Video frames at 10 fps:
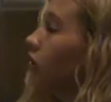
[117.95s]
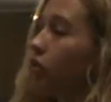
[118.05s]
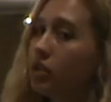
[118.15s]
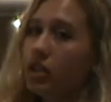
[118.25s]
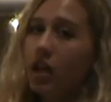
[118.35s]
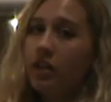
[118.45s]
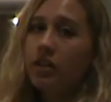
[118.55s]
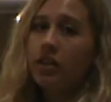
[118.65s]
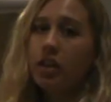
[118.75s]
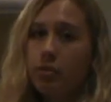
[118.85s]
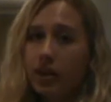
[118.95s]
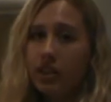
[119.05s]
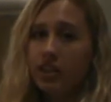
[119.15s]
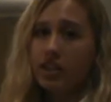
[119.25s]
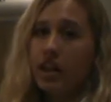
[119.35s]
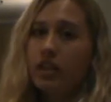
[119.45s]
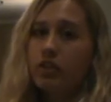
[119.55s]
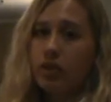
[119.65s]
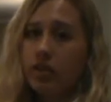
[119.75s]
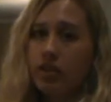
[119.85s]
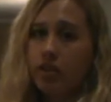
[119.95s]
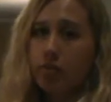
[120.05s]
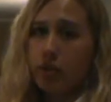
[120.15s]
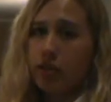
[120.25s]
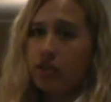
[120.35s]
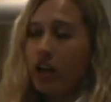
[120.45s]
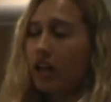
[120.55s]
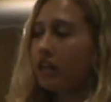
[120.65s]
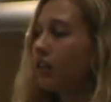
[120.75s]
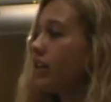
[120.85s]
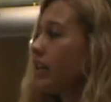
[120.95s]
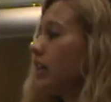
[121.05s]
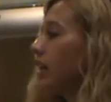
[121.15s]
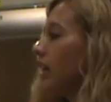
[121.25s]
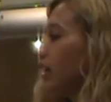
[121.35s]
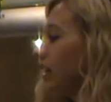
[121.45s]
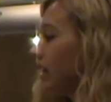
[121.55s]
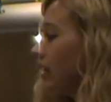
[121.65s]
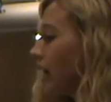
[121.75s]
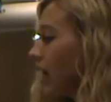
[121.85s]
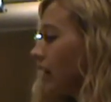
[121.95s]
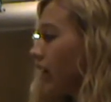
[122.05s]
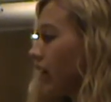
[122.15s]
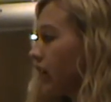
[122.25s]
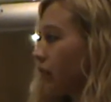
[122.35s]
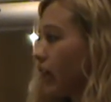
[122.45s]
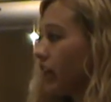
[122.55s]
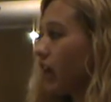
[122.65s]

who was on the American side and traded to the British side, he led a raid